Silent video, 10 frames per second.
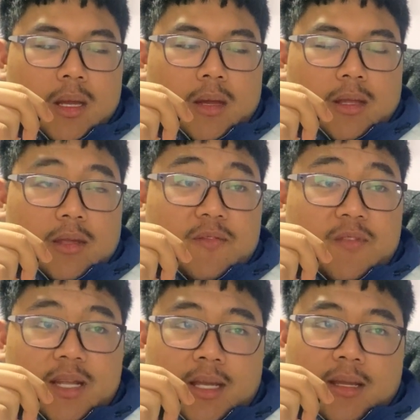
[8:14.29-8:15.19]

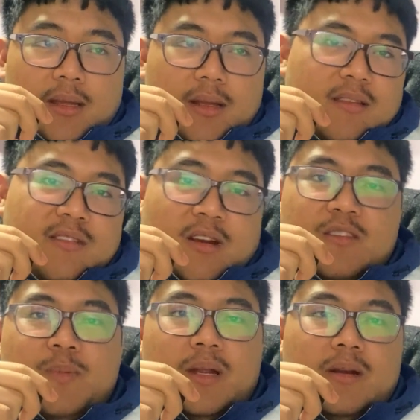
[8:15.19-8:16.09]
evening it is
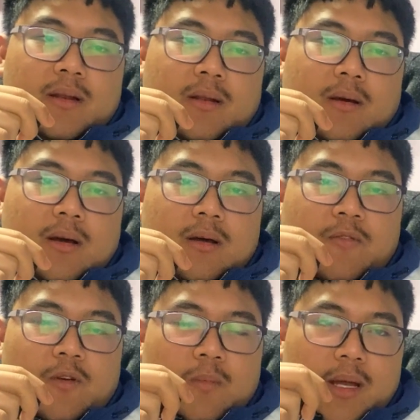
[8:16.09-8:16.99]
transparent.
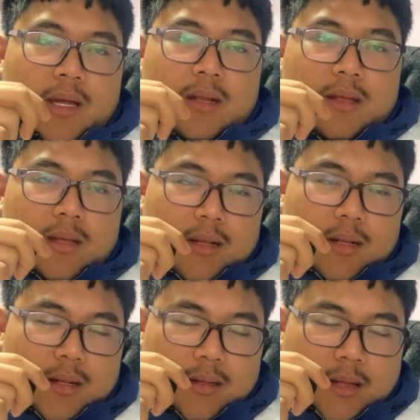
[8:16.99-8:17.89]
For blood,
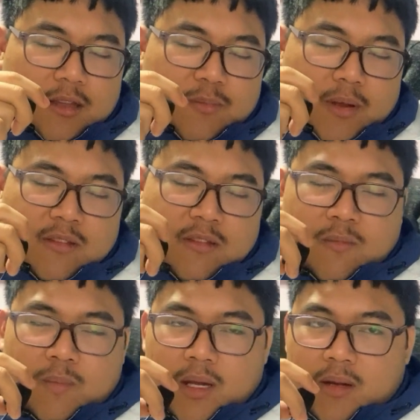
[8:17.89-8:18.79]
there is presence
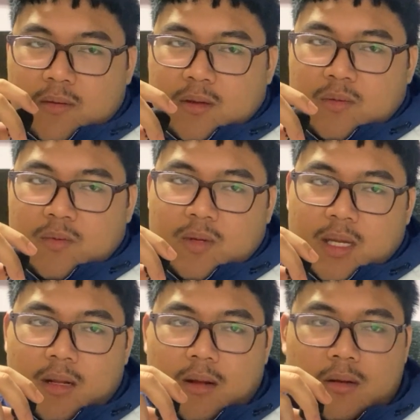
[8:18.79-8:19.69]
of blood on the
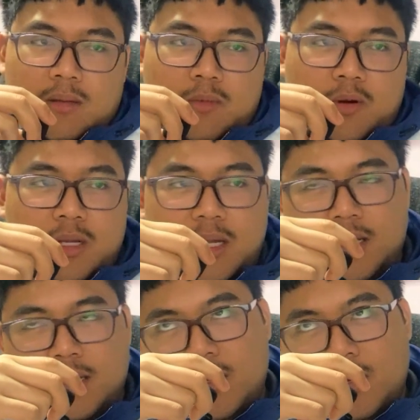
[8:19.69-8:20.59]
urine on the morning,
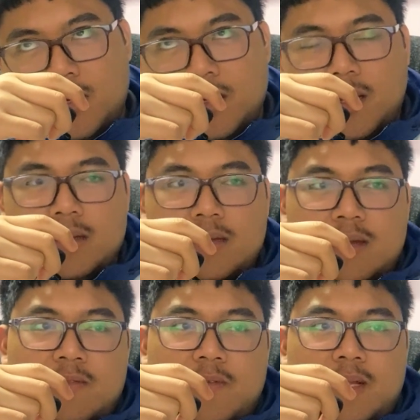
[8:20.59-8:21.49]
and at the
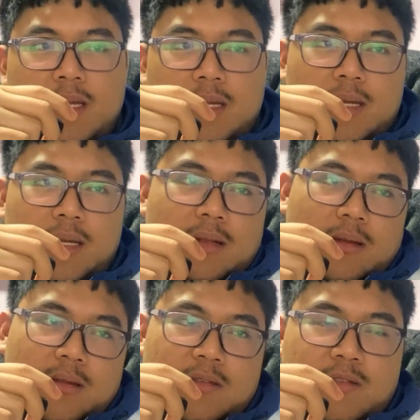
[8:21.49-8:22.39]
evening it
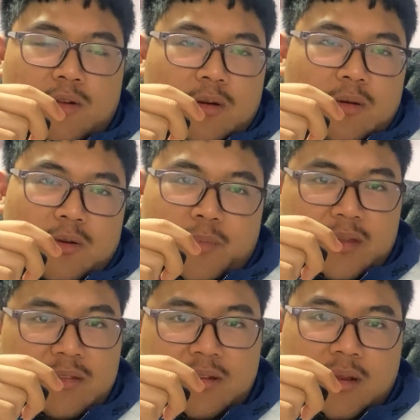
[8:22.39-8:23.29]
is not
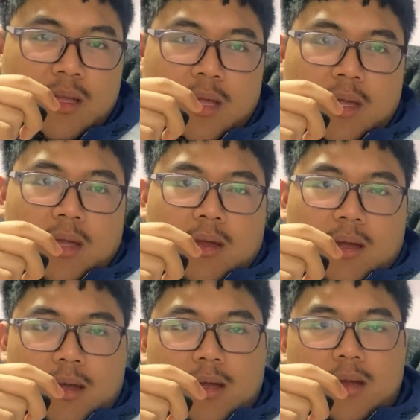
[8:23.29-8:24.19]
present.
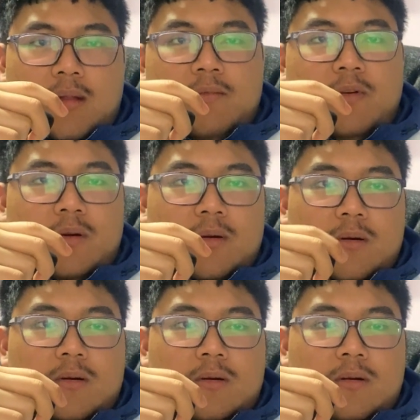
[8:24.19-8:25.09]
And
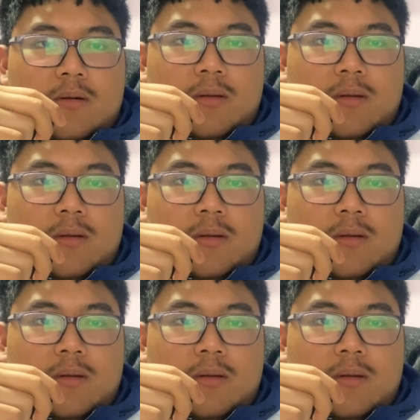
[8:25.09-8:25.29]
for